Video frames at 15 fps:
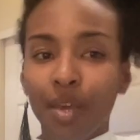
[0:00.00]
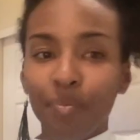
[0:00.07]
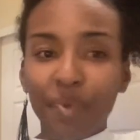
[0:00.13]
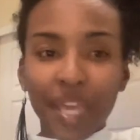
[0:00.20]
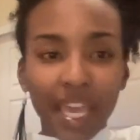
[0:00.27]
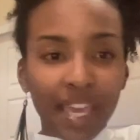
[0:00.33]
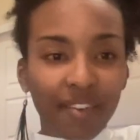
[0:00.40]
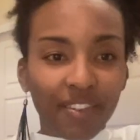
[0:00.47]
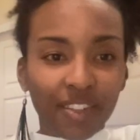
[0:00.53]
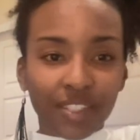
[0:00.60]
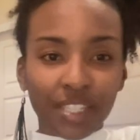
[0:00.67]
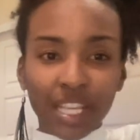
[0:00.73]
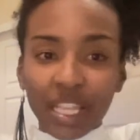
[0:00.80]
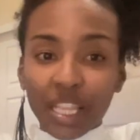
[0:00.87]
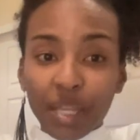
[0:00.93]

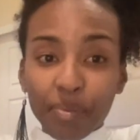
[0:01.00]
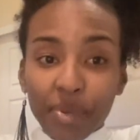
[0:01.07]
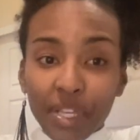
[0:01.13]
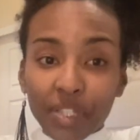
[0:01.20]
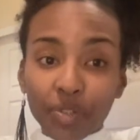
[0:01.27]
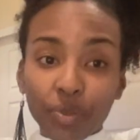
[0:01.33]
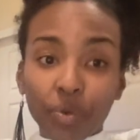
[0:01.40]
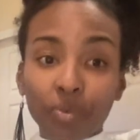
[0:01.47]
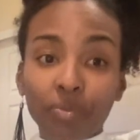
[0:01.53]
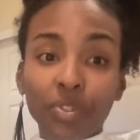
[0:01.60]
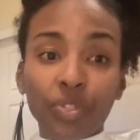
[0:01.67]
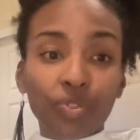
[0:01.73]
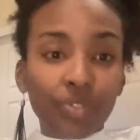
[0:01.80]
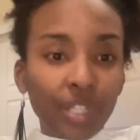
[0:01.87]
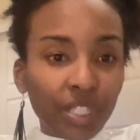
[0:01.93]
behaviors that limit or
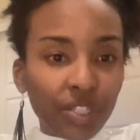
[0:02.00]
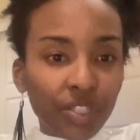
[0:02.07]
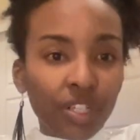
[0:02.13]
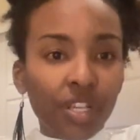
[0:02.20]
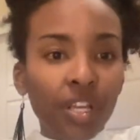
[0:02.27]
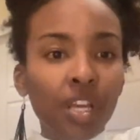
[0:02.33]
restrict